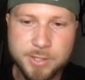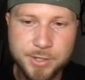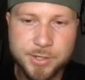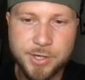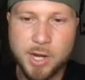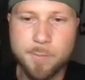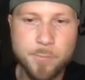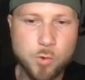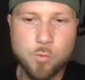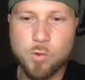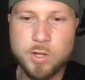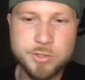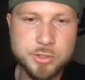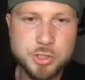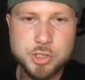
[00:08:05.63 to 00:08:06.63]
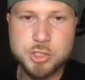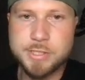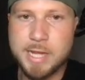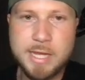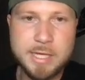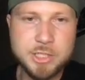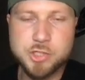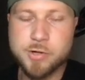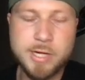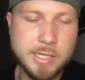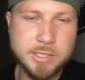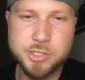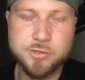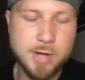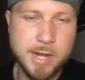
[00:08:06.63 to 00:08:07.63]
#1 day
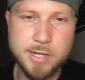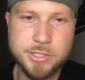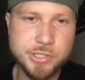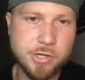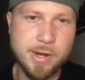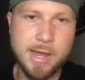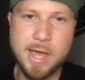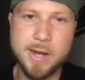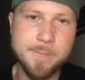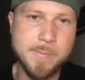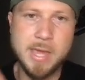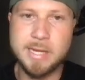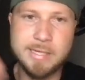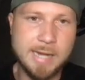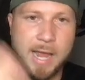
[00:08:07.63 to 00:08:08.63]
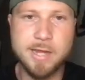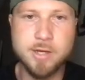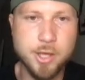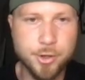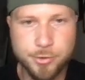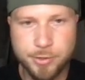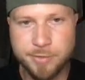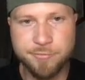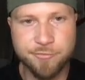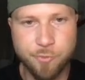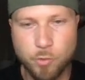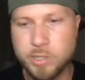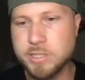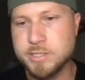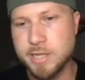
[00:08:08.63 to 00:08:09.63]
trading strategy on how to make
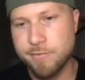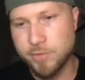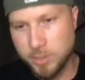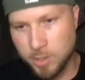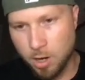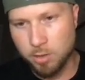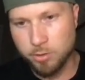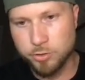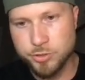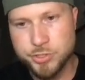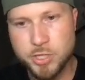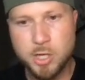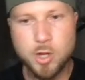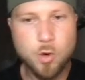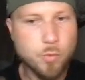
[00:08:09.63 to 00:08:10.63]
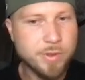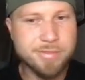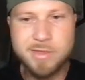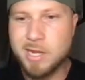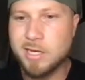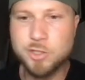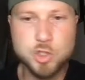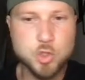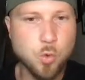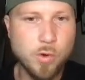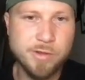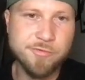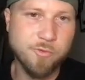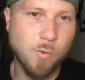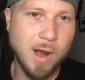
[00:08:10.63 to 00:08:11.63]
$947 within
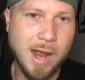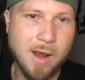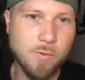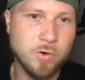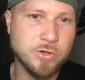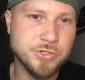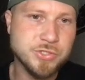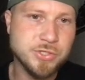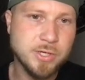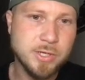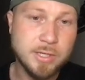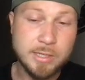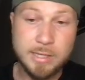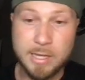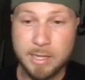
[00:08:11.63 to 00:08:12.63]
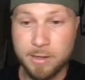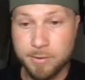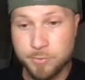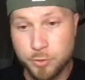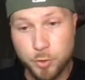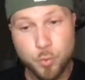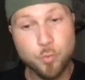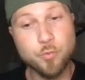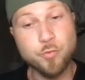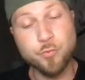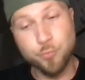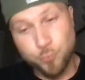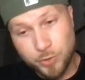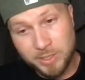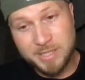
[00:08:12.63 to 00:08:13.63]
24 hours. And
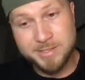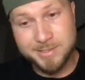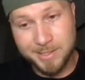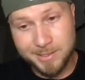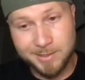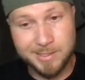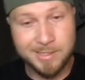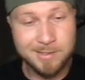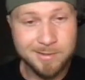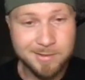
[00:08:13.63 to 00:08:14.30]
realistically,